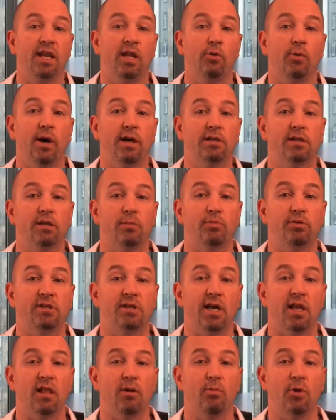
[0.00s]
he wants to
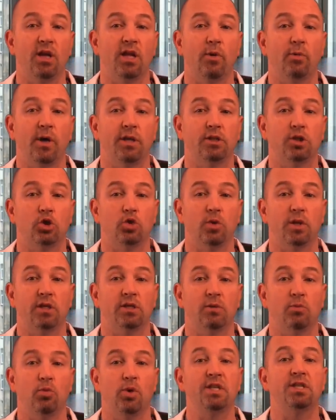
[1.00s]
celebrate and he wants to drink
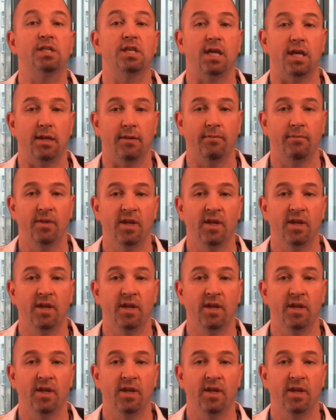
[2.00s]
some whiskey.